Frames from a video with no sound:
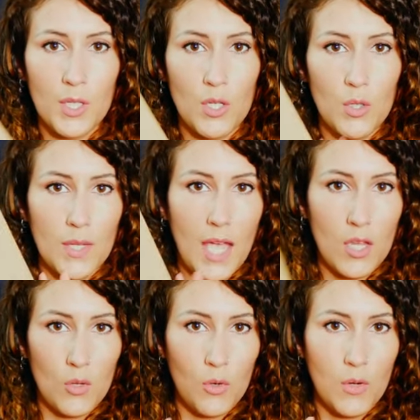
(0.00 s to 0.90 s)
you
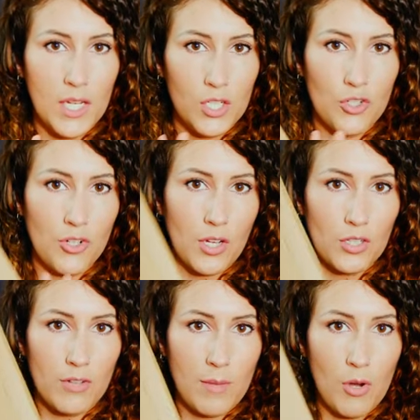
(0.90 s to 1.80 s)
get your
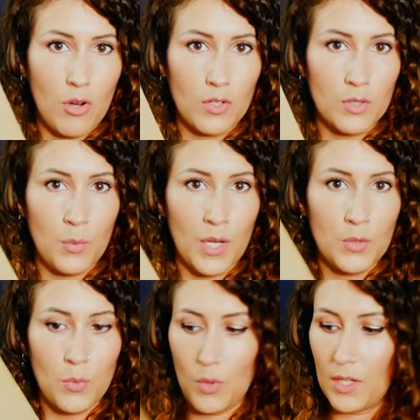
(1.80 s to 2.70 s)
introductory box,
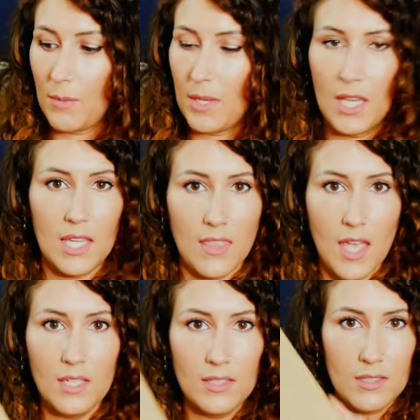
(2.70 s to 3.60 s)
which will look a bit like
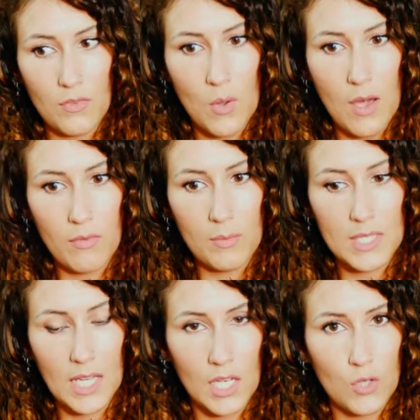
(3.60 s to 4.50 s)
this. If you have a
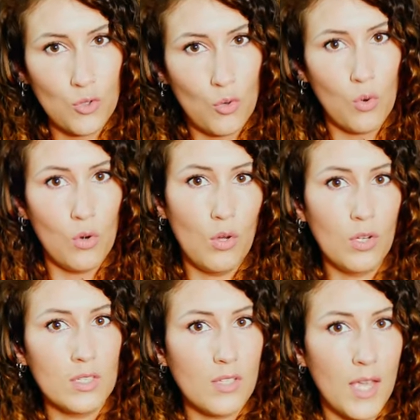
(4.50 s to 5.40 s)
particularly short or
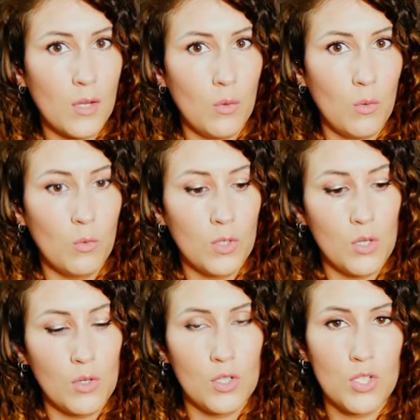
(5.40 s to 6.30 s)
longer cycle,
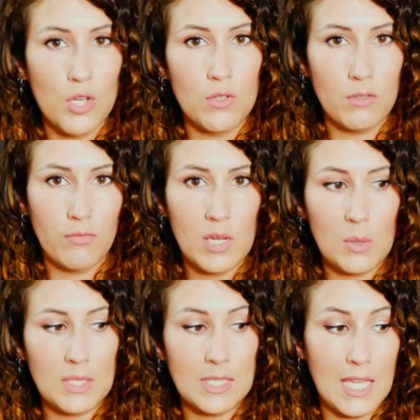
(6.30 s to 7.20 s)
you can choose the
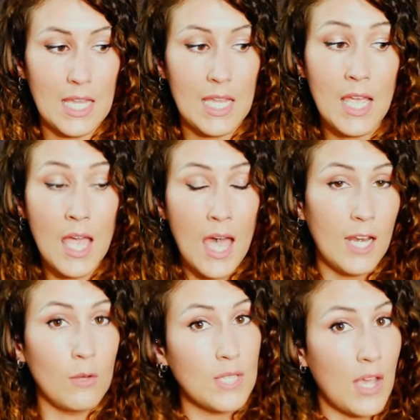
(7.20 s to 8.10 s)
frequency
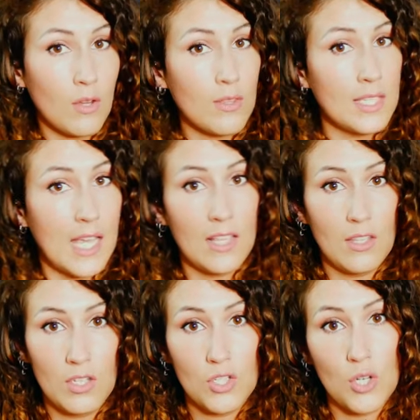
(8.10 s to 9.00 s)
and it will tell you the date
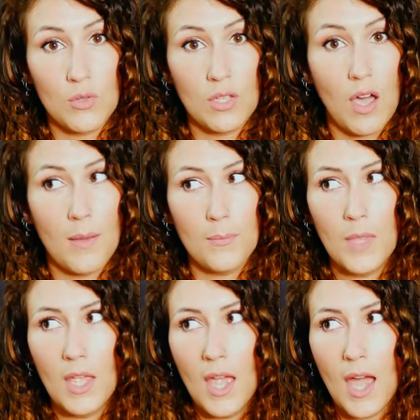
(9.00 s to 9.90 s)
that it's due to
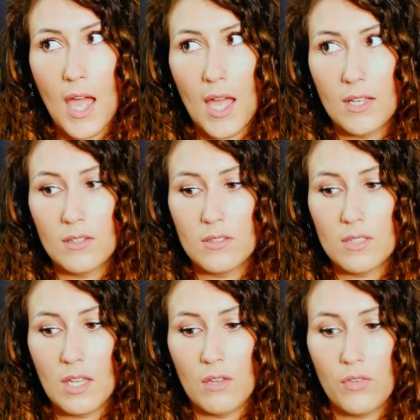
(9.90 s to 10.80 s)
come. And
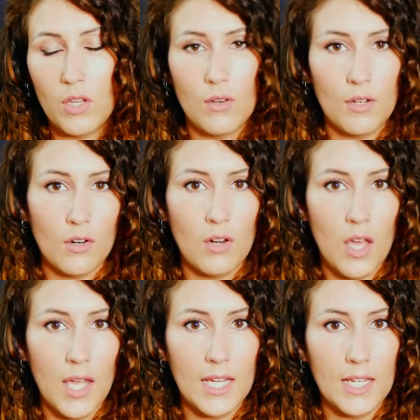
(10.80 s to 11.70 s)
if you look
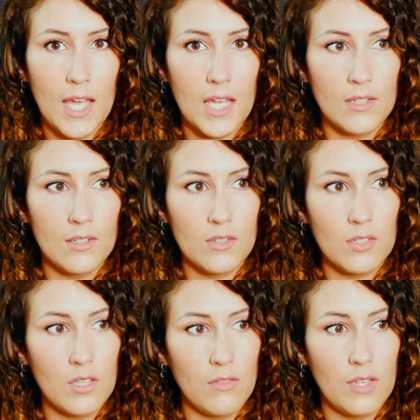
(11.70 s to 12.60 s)
online and
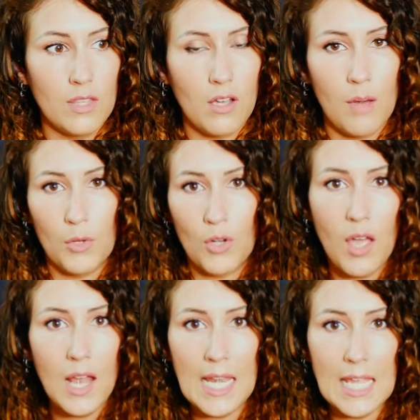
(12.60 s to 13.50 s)
you've either come on
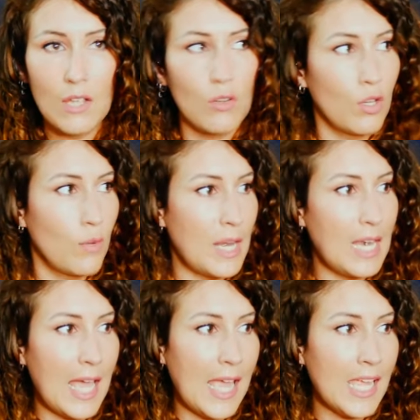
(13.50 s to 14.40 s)
early or you're a bit
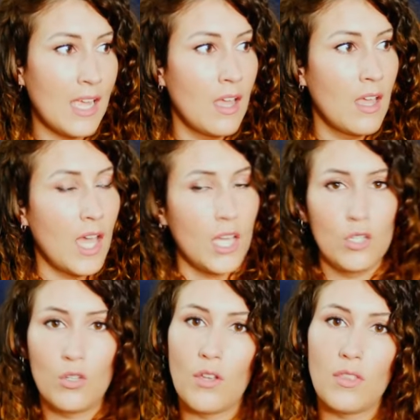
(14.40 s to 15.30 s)
late and
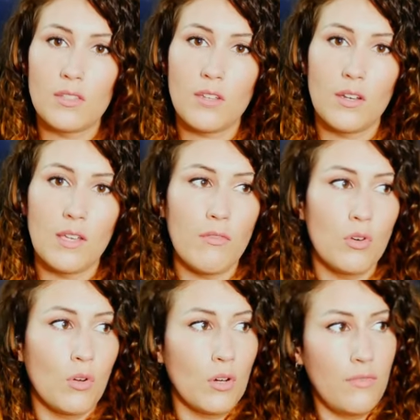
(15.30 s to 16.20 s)
you know that's going to have a
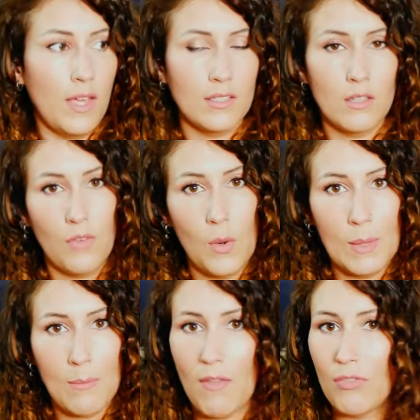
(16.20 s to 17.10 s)
knock-on effect to the
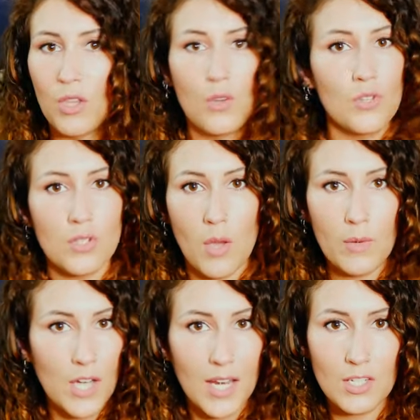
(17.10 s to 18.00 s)
following month, you can just go
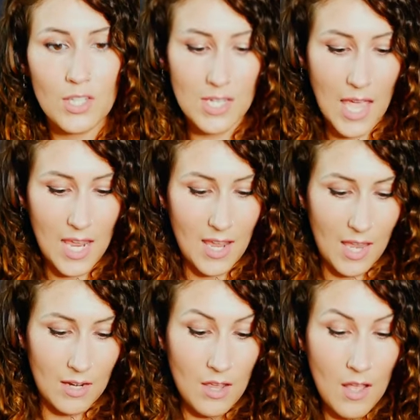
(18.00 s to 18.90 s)
and change the date.
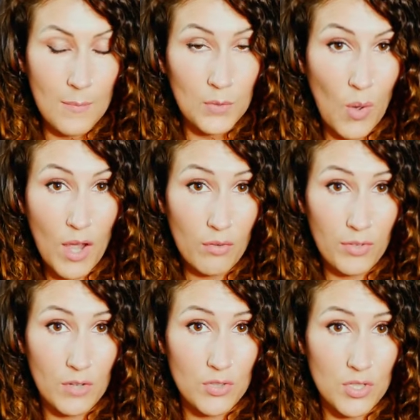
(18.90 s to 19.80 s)
And quite
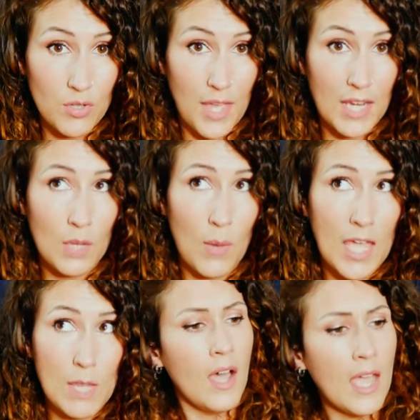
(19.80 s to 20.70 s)
often I'll just do that
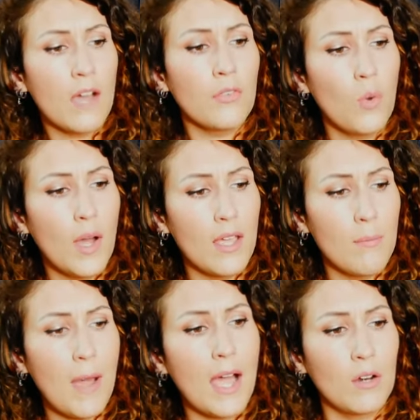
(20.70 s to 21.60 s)
anyway. I have quite
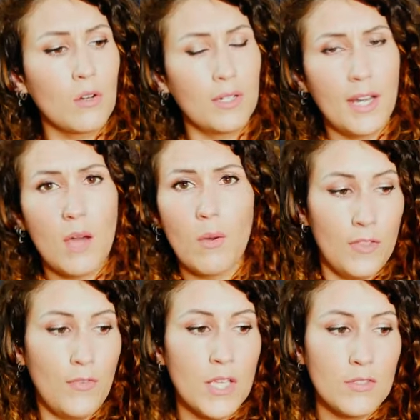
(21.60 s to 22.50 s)
a backlog now.
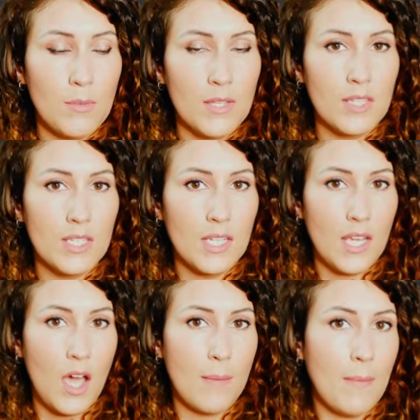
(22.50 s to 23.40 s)
The first few months I did
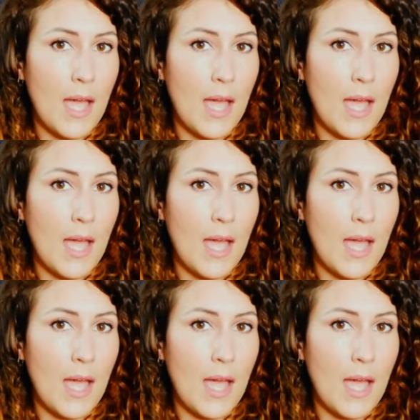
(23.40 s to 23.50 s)
it, I